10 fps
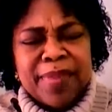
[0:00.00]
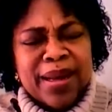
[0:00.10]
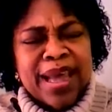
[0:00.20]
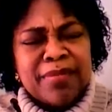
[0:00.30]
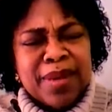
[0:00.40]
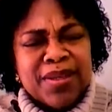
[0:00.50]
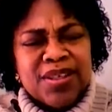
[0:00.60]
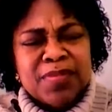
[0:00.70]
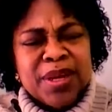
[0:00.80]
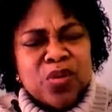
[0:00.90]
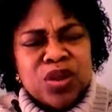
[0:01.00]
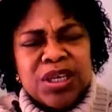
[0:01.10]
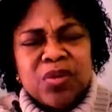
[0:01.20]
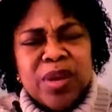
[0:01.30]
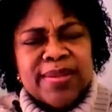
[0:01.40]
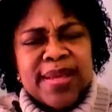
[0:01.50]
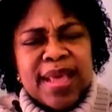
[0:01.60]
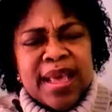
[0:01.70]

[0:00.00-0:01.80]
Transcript: by land, by sea, by the waterways,